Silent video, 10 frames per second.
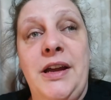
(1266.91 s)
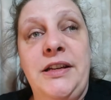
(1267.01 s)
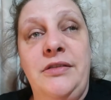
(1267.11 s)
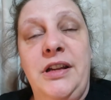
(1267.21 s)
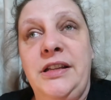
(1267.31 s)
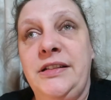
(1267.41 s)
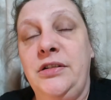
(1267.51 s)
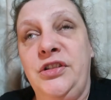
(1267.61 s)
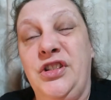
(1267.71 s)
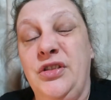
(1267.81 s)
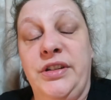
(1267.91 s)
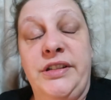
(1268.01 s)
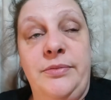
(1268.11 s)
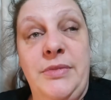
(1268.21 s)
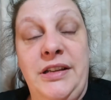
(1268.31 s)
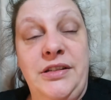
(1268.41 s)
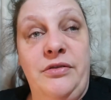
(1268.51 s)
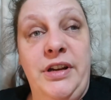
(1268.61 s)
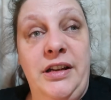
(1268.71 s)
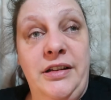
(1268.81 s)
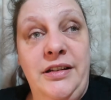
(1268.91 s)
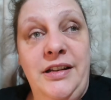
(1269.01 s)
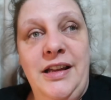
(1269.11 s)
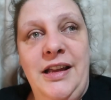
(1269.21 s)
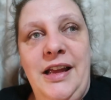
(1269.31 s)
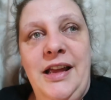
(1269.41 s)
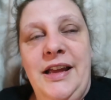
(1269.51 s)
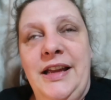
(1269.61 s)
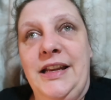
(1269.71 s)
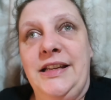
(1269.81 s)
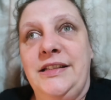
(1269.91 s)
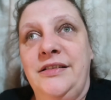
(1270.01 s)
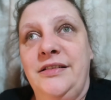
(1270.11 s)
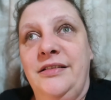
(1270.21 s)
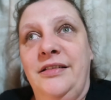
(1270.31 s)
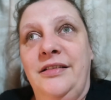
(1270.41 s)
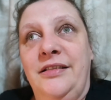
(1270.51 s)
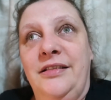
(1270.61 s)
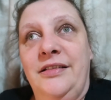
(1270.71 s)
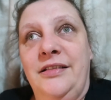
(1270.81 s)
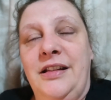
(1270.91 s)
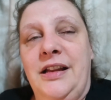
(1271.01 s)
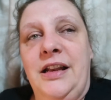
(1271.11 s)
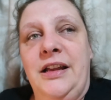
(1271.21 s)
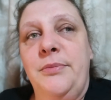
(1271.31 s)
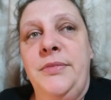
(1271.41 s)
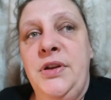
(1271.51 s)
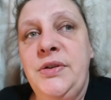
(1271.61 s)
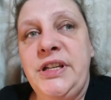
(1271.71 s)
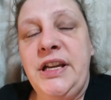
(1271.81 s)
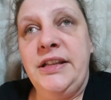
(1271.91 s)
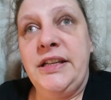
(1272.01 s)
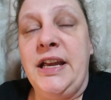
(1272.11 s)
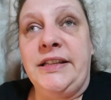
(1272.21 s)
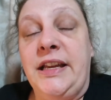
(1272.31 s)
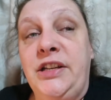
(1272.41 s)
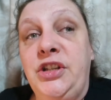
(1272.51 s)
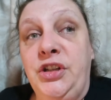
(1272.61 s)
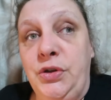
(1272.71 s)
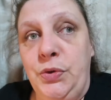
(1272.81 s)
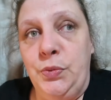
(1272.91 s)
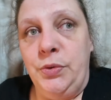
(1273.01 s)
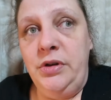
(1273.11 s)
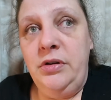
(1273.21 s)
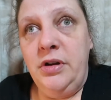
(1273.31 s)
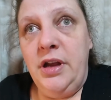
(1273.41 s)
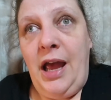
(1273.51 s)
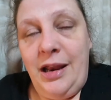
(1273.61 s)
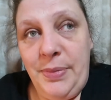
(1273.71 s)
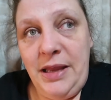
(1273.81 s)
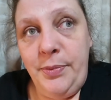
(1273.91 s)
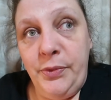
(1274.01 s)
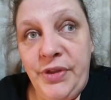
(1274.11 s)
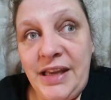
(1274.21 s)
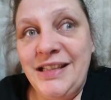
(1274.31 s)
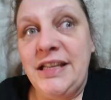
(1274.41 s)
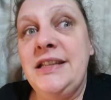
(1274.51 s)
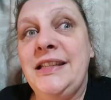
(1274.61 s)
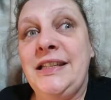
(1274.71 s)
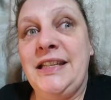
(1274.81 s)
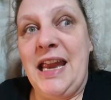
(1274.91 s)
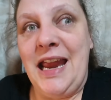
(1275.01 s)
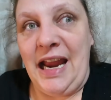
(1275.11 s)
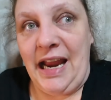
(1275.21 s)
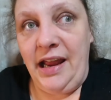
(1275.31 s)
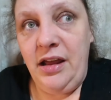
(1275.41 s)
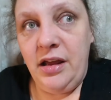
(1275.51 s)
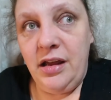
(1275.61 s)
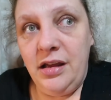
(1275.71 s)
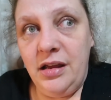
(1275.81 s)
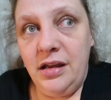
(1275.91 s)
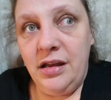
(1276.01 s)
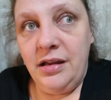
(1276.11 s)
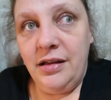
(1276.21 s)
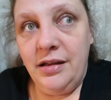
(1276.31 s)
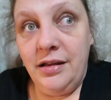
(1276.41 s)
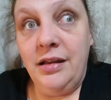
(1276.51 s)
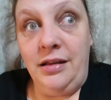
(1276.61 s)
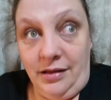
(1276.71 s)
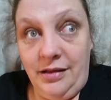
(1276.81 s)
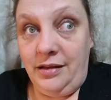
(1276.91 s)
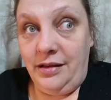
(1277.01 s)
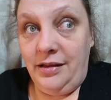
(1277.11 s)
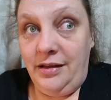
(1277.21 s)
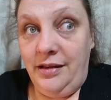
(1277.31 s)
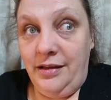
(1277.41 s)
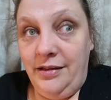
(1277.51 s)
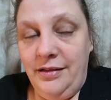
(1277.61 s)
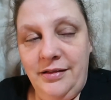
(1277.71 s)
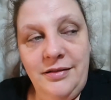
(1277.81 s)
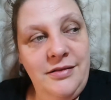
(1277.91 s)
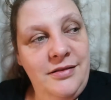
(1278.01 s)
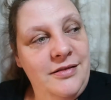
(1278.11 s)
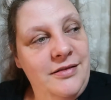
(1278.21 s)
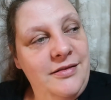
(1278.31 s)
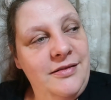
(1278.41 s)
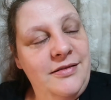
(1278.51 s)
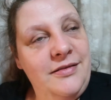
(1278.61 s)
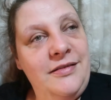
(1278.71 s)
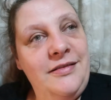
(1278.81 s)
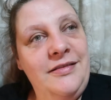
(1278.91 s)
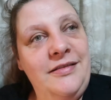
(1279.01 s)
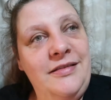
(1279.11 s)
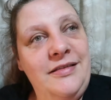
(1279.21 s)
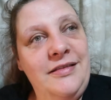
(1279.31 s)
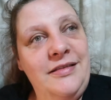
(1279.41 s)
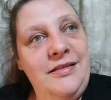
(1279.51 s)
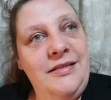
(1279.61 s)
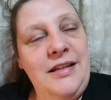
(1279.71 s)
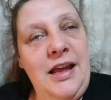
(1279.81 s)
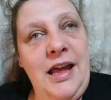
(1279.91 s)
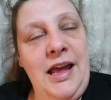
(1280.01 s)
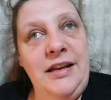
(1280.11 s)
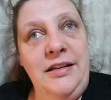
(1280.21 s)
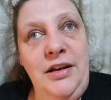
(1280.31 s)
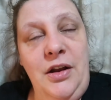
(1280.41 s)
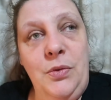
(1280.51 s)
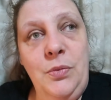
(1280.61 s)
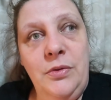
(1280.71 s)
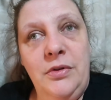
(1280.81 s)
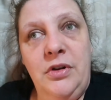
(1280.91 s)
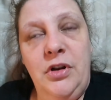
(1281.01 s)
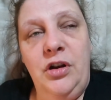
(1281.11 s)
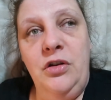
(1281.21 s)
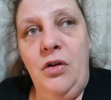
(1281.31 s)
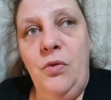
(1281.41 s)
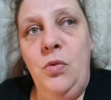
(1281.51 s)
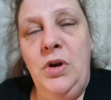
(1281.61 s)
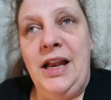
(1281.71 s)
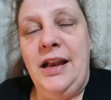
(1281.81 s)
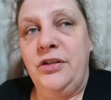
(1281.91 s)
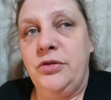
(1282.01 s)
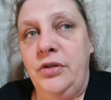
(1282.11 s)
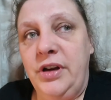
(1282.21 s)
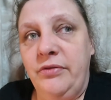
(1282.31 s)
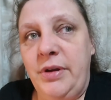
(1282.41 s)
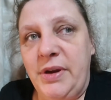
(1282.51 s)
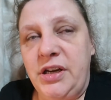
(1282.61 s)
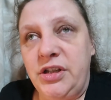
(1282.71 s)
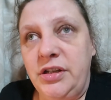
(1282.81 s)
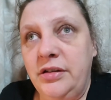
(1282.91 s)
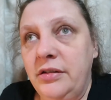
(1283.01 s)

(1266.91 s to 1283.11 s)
I don't. It's just noise to me. Sorry. It is. I like music that has a tune and people that can sing. That's the essence of the phonograph. Um, down here, you've got. And, you know, not all electronic rubbish.